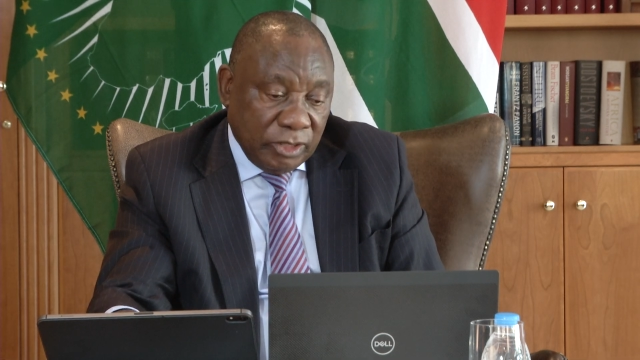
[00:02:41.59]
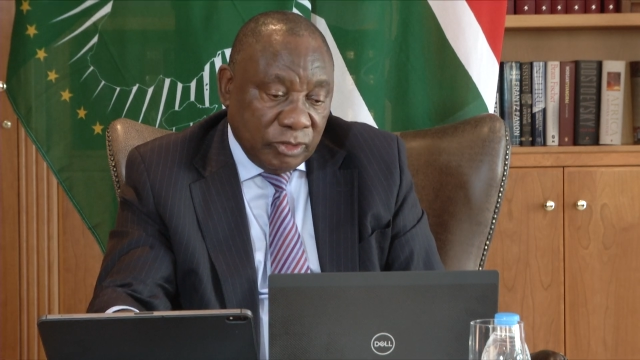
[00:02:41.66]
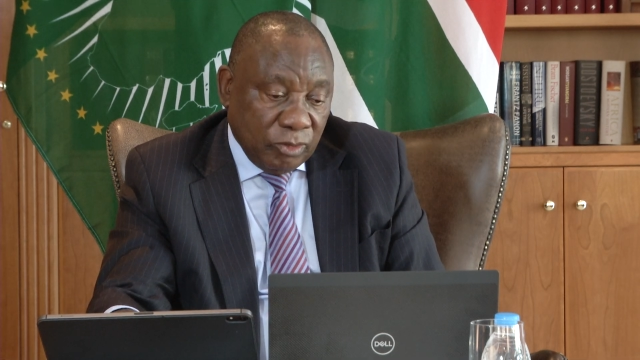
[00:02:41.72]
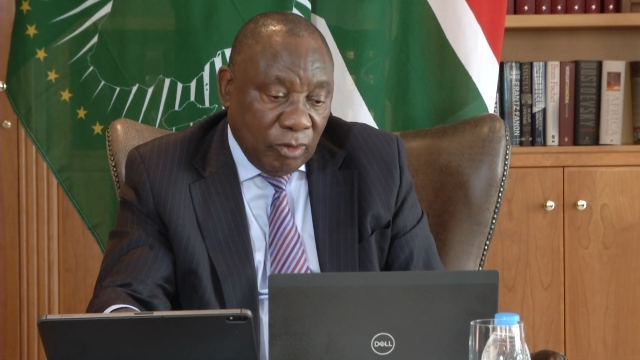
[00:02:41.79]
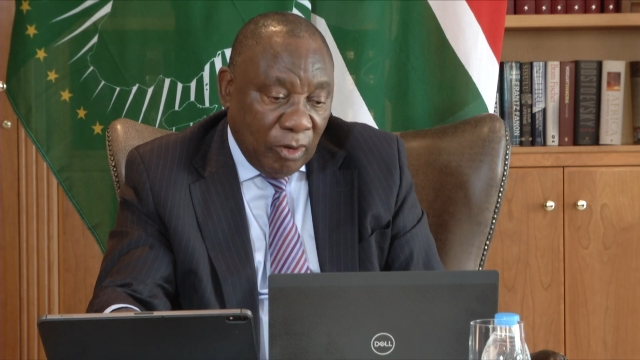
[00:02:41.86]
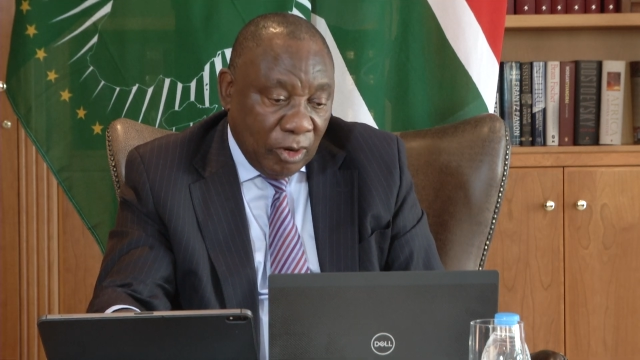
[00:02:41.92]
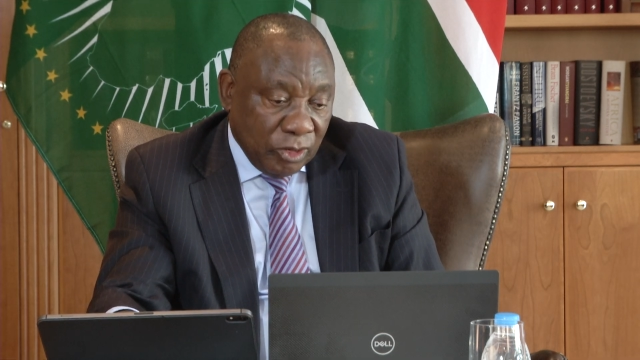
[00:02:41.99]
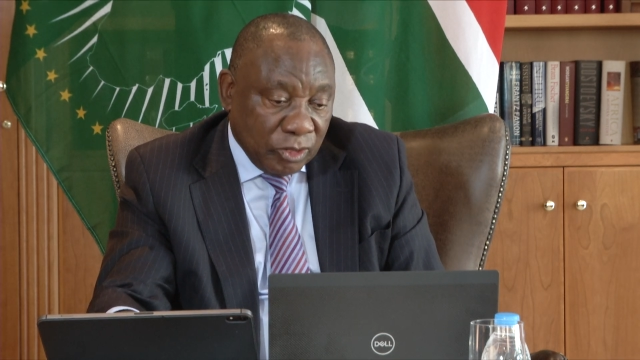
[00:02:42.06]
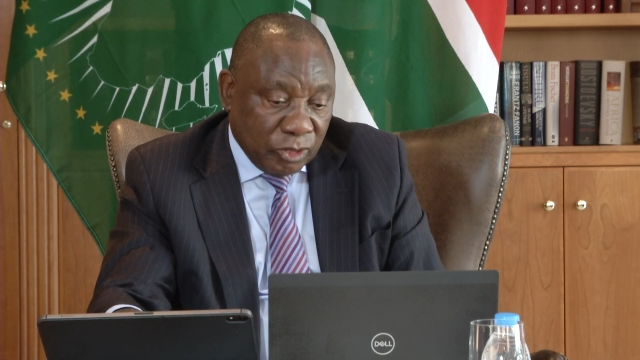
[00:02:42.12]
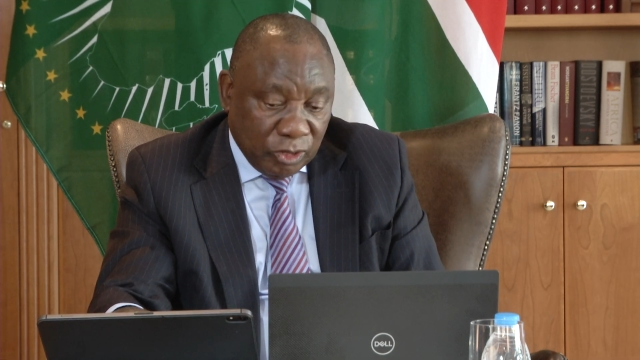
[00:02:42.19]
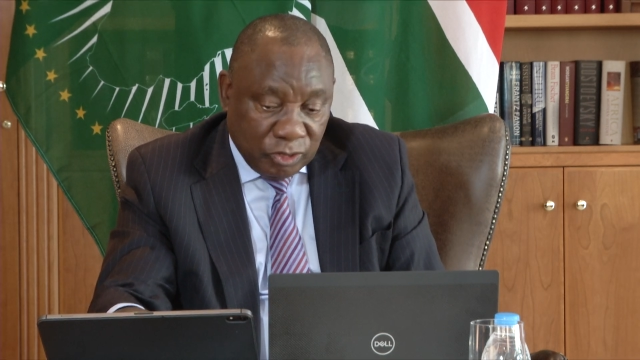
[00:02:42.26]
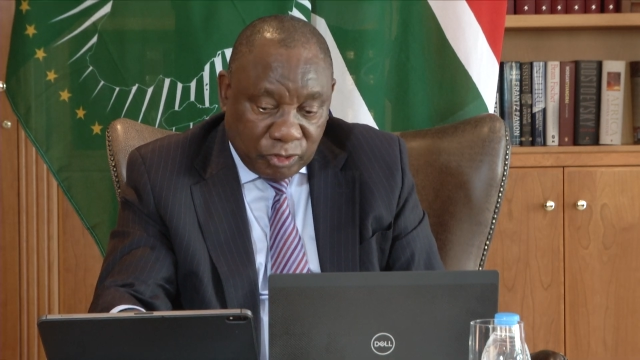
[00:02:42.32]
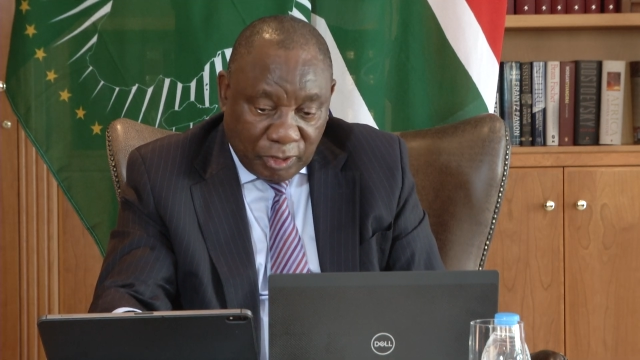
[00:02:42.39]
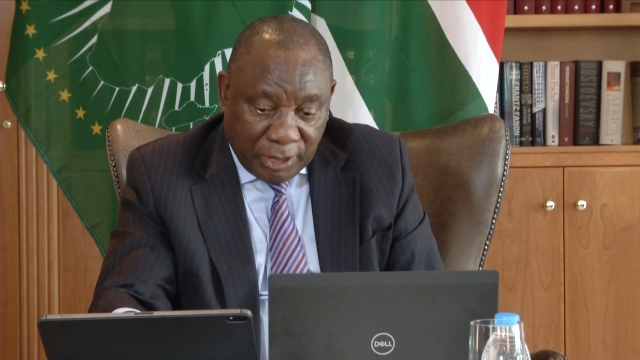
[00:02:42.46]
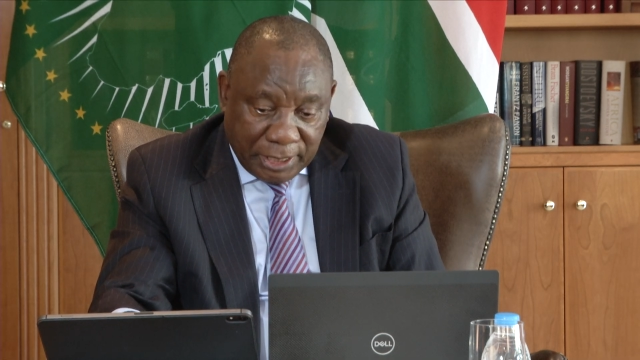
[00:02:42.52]
to also
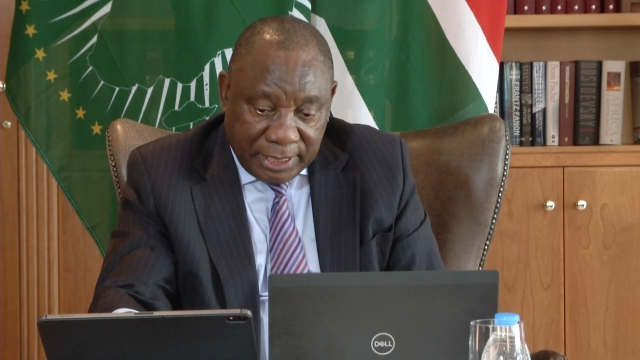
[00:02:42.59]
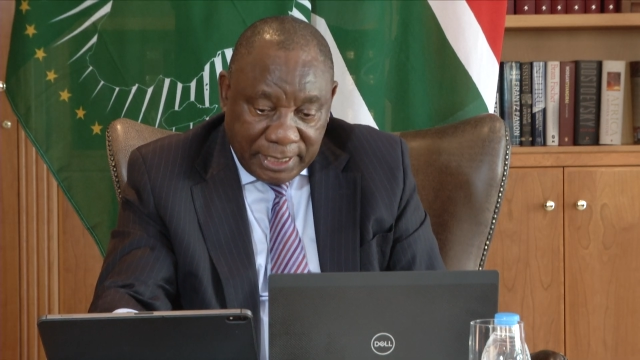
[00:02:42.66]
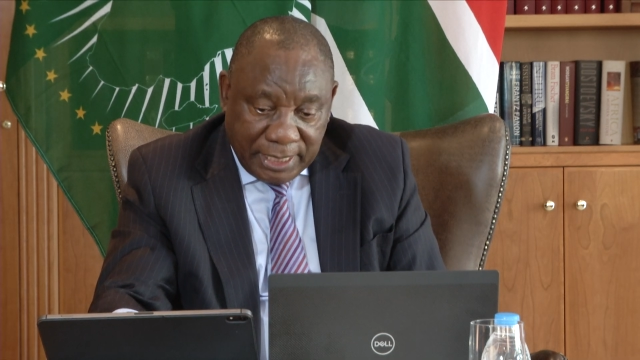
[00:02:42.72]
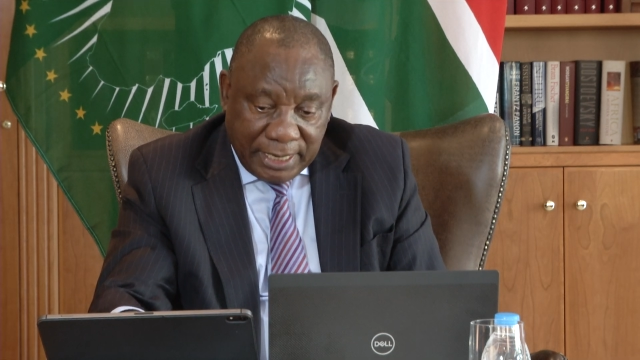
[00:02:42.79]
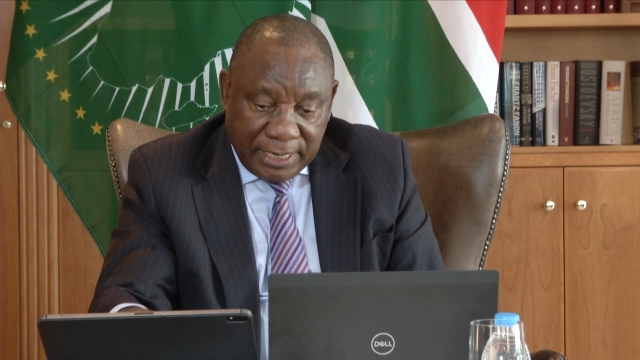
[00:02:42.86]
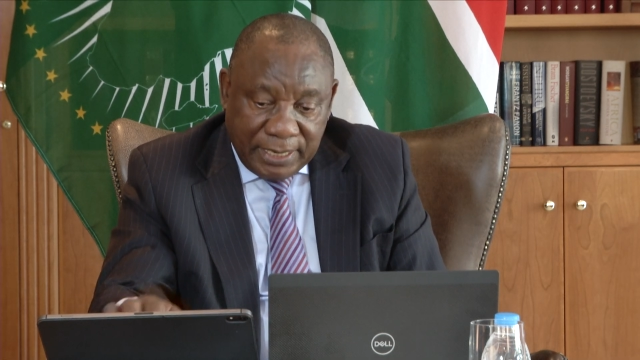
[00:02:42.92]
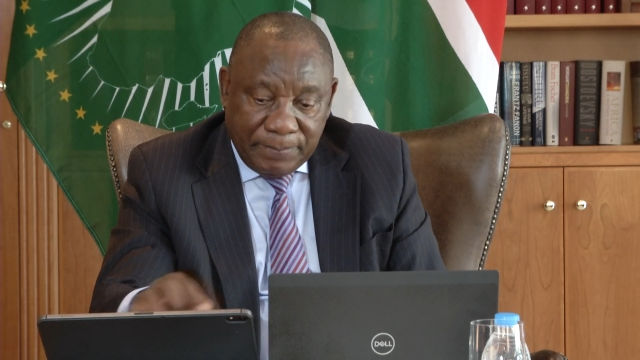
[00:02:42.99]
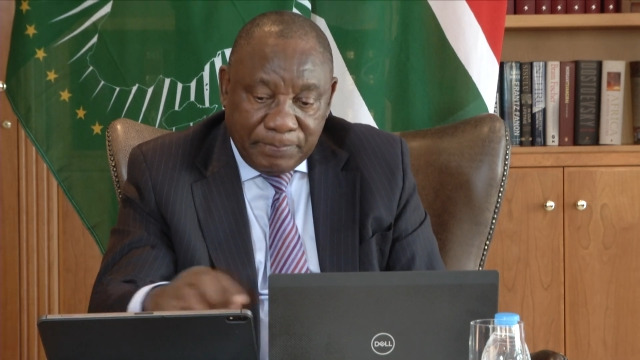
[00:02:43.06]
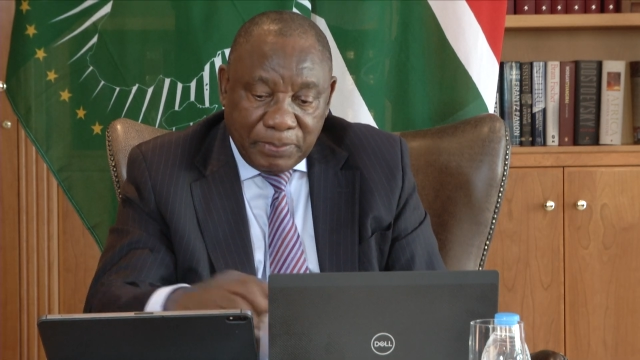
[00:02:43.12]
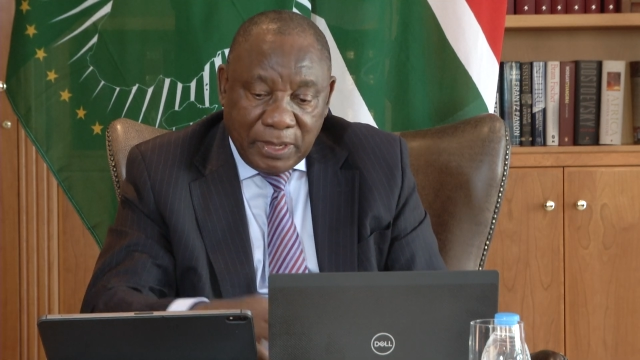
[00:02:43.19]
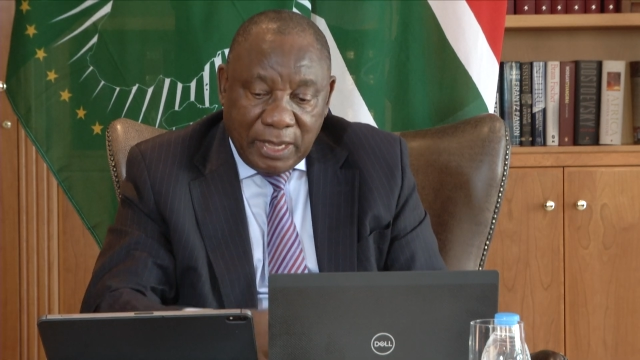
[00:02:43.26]
join in.